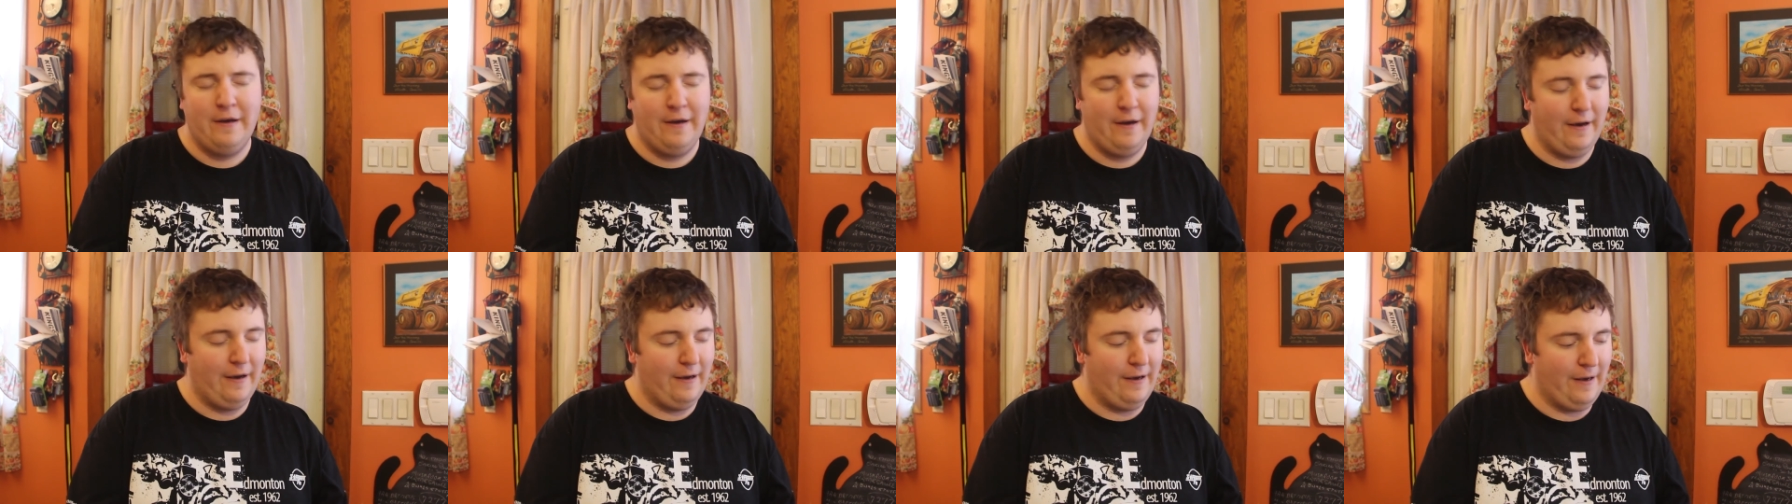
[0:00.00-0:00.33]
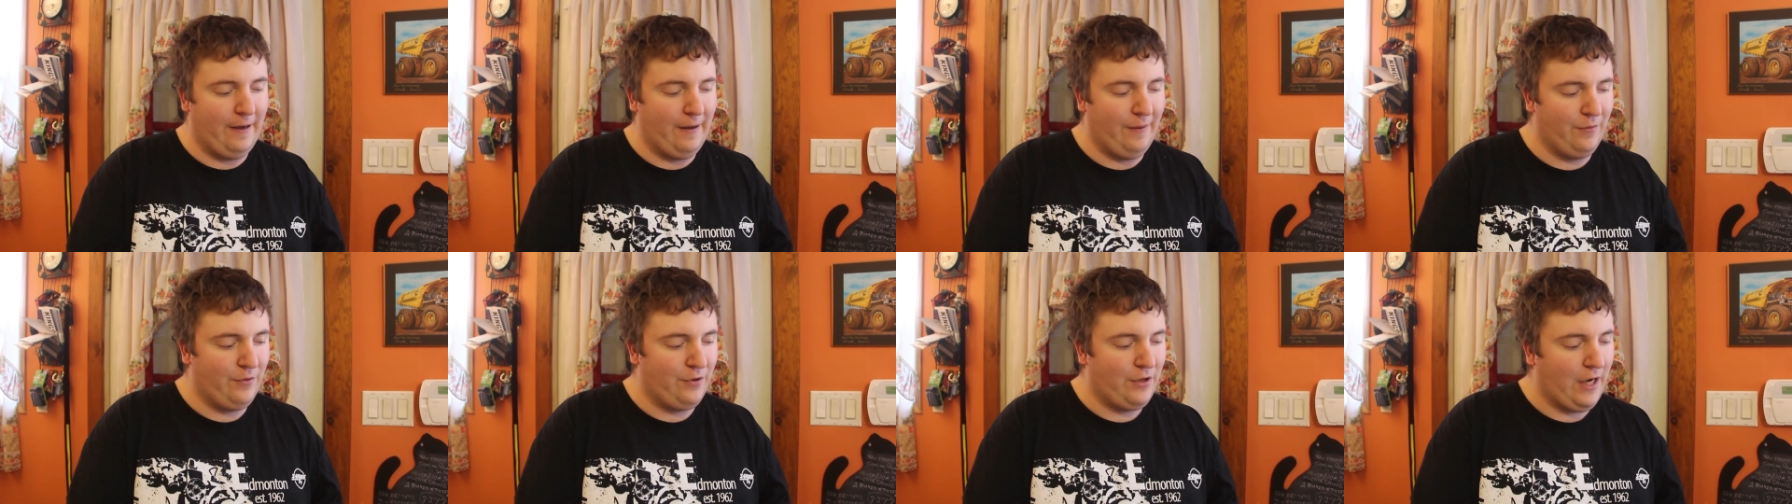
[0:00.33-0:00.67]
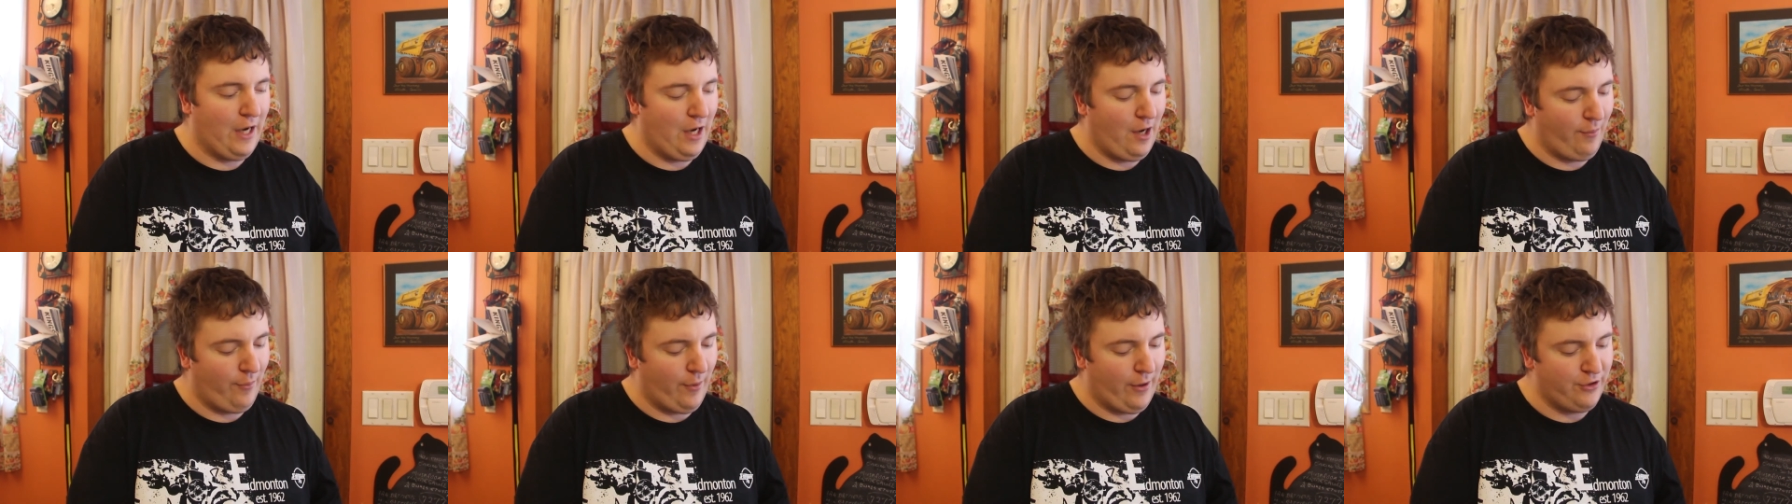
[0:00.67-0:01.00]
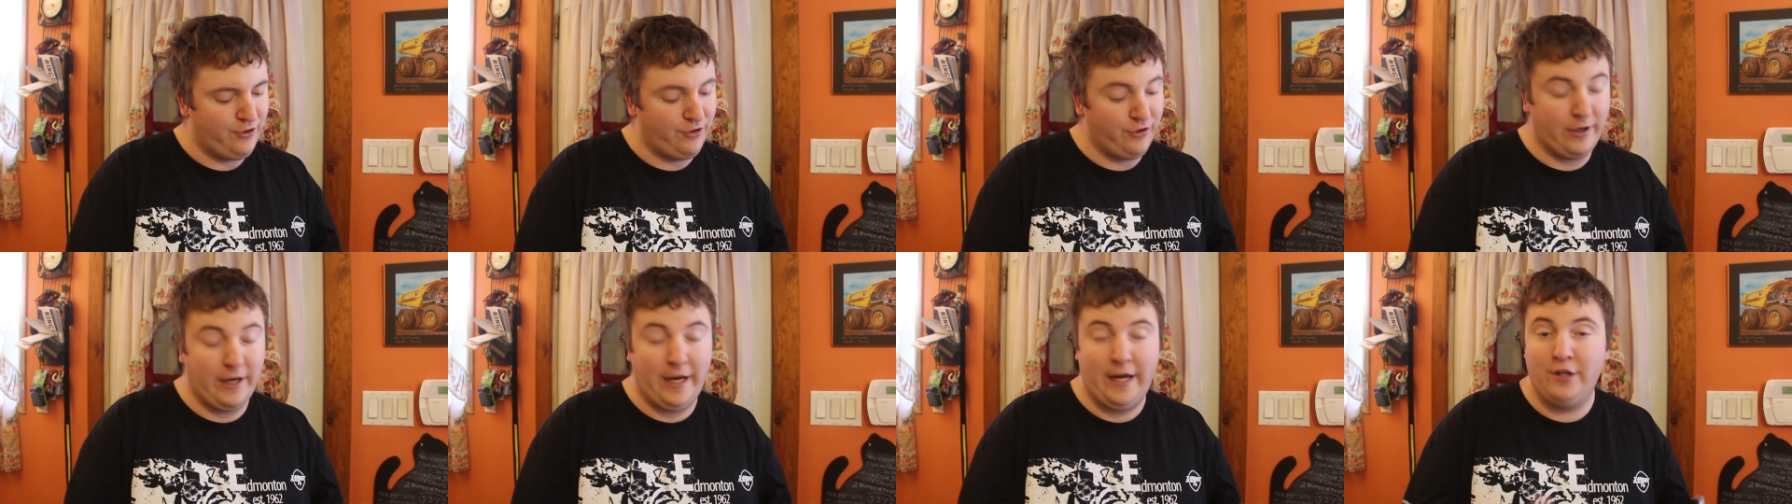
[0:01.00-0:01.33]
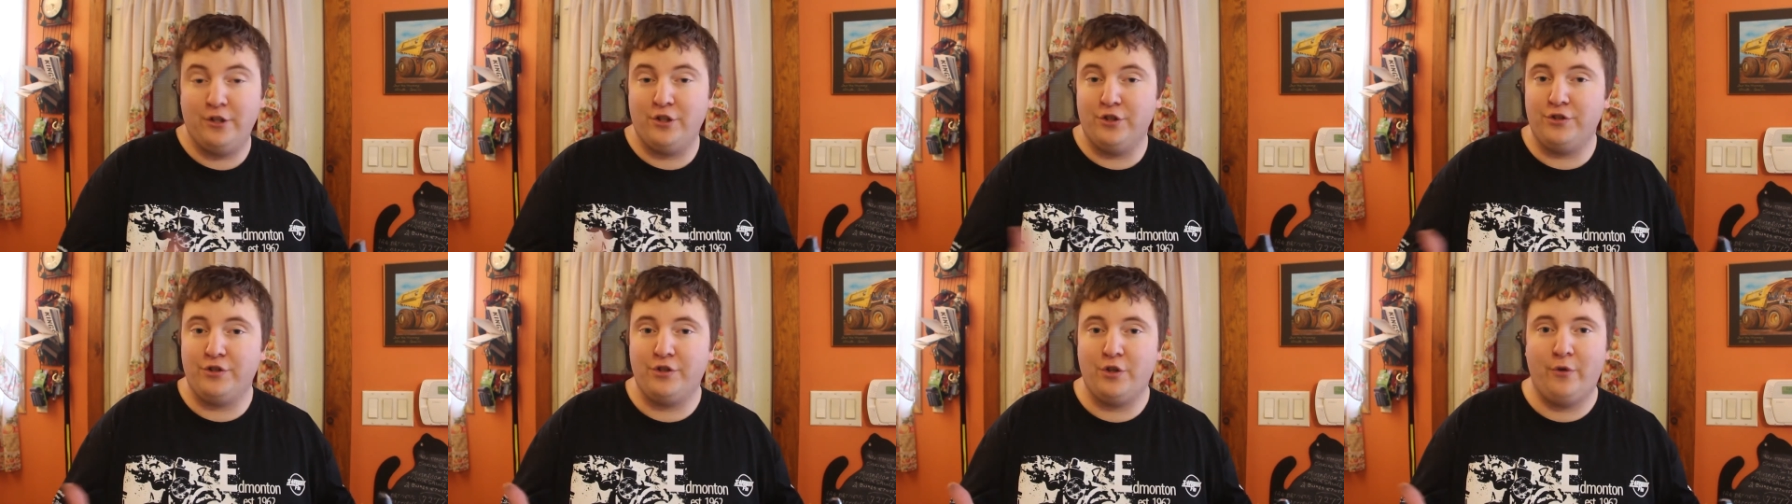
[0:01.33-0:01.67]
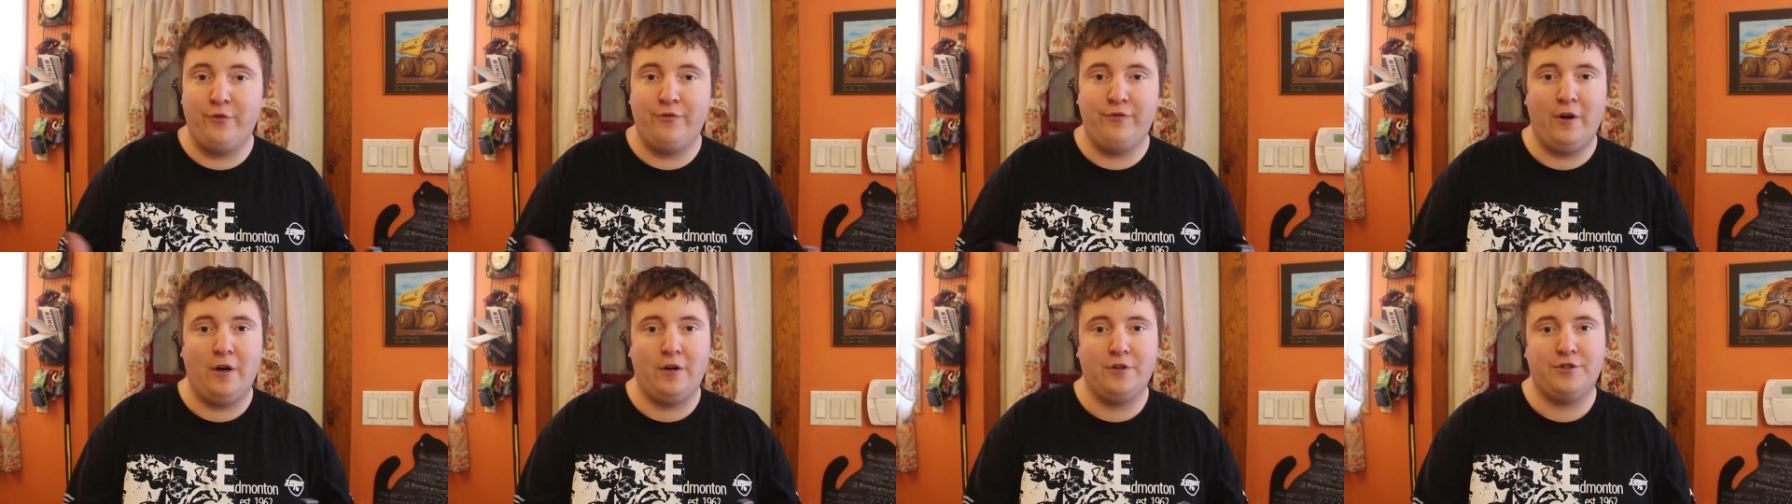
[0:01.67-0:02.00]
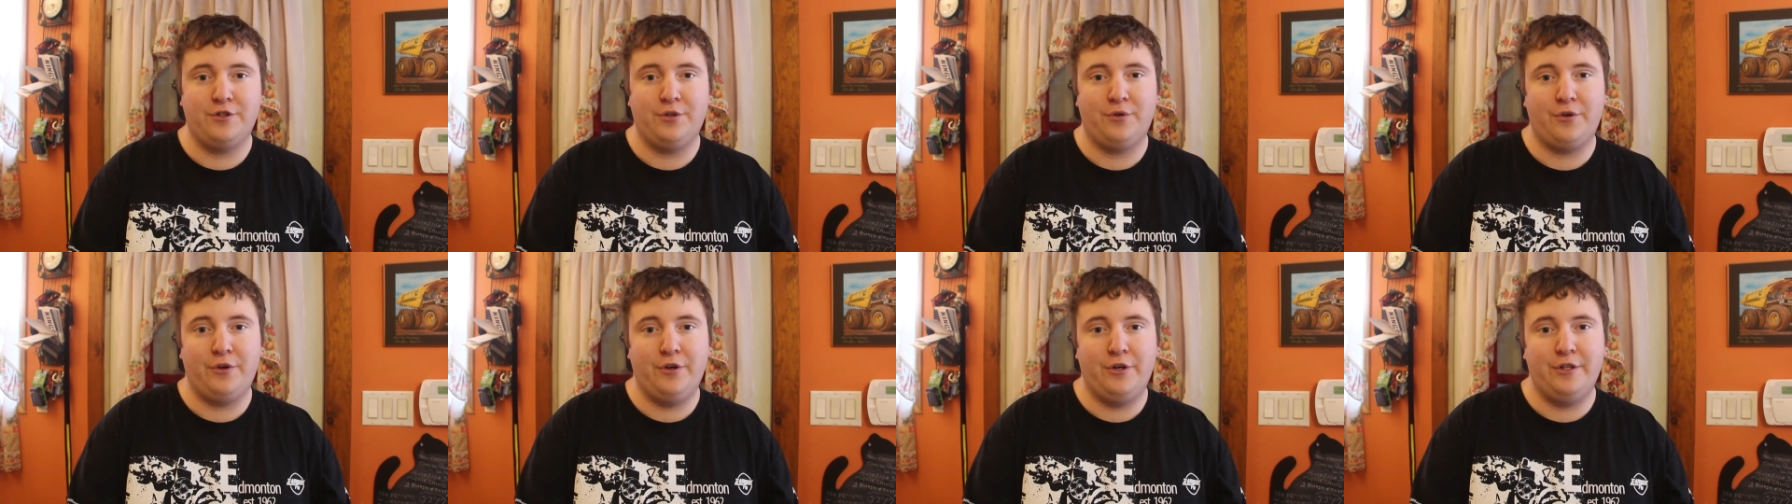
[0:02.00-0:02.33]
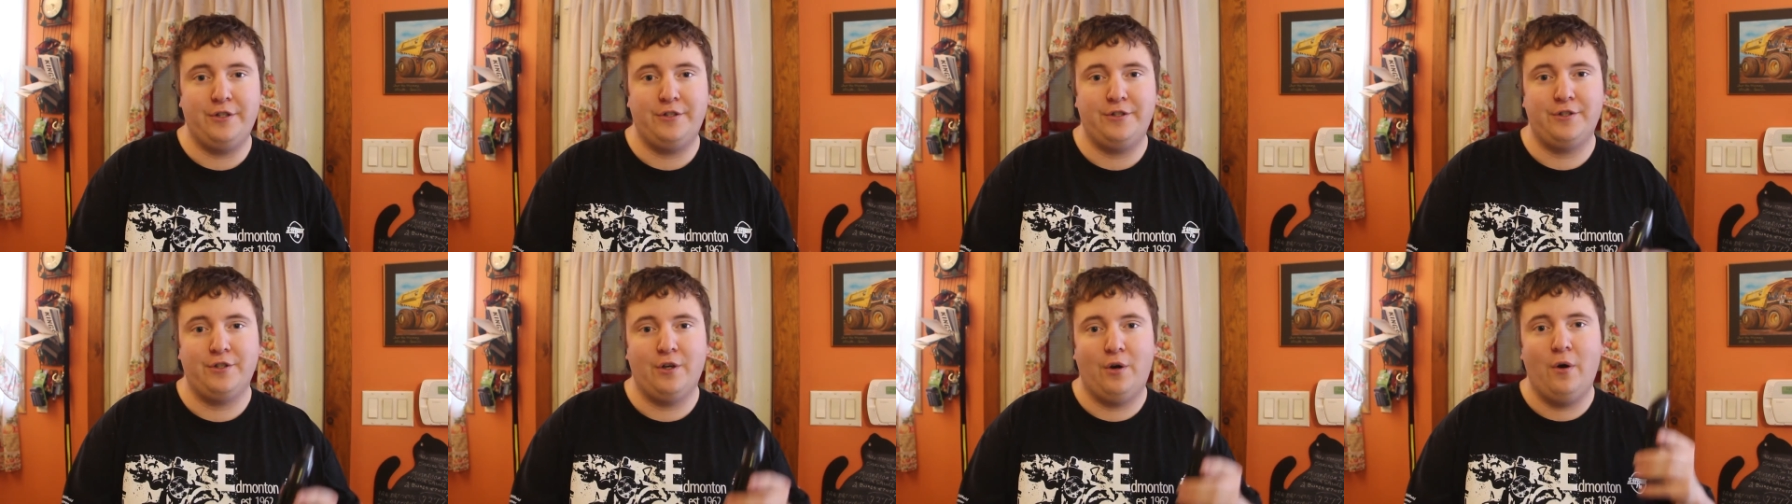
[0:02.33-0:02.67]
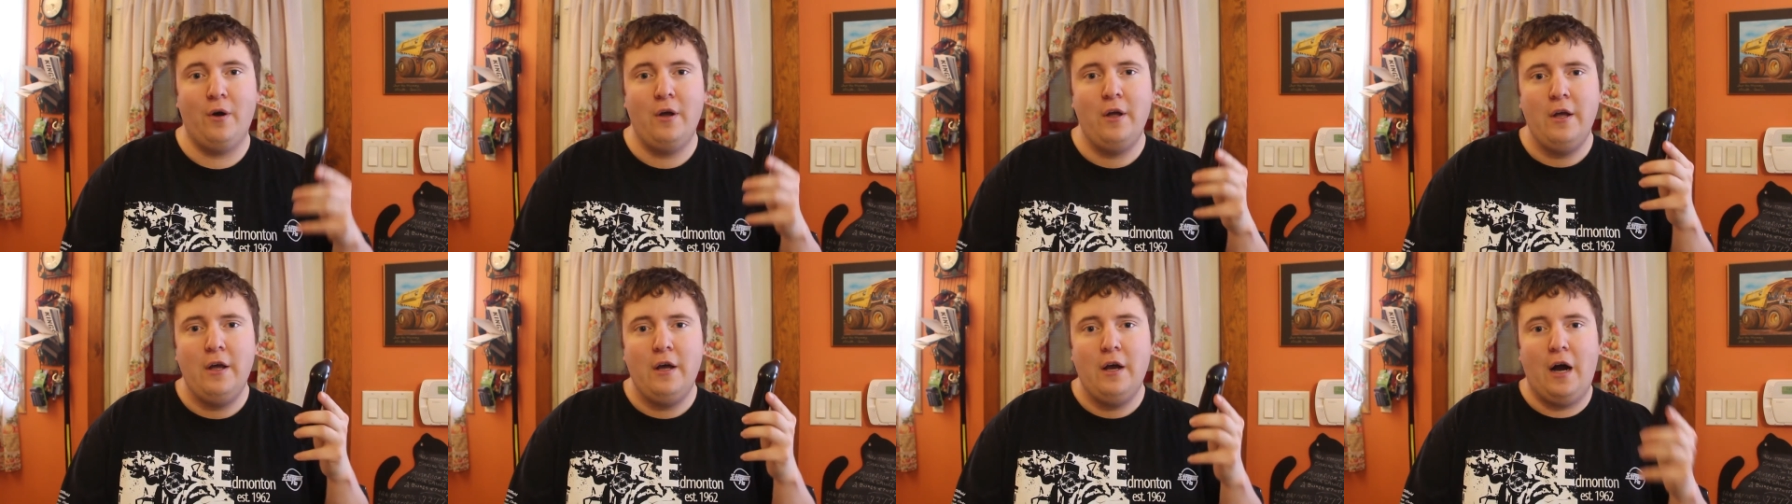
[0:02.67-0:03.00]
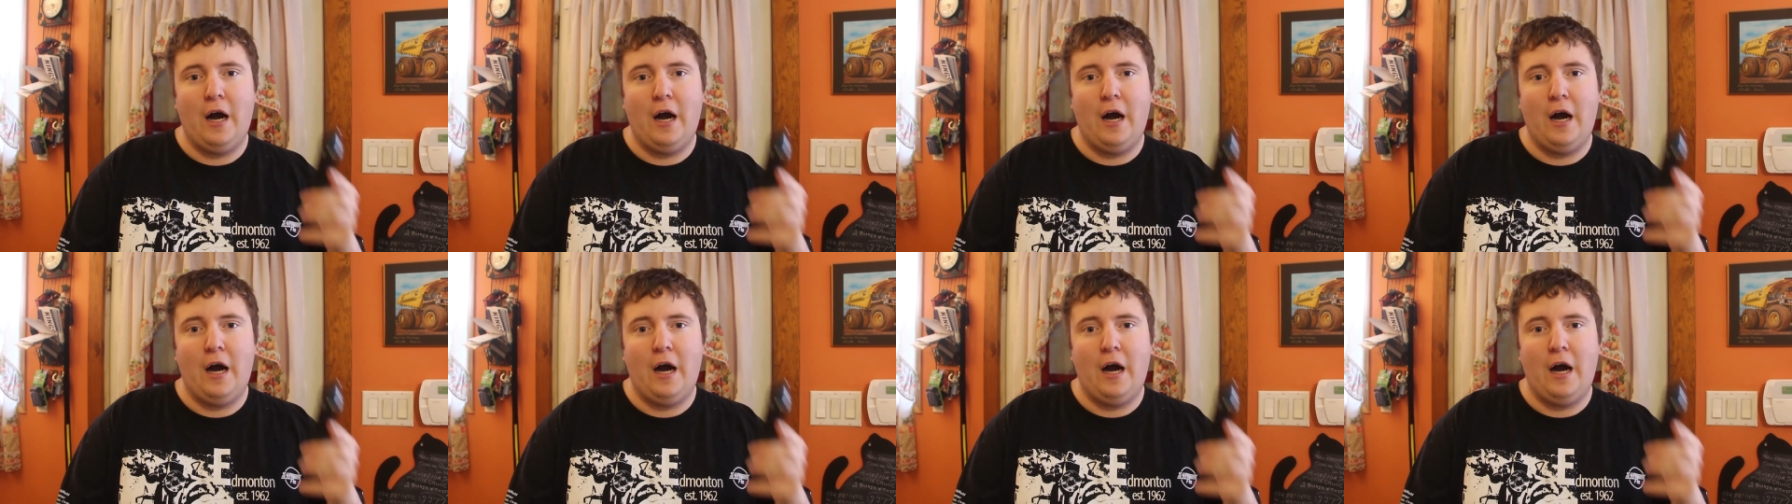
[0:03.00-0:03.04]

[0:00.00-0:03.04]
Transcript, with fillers: um, tire pressure gauge and so far so good so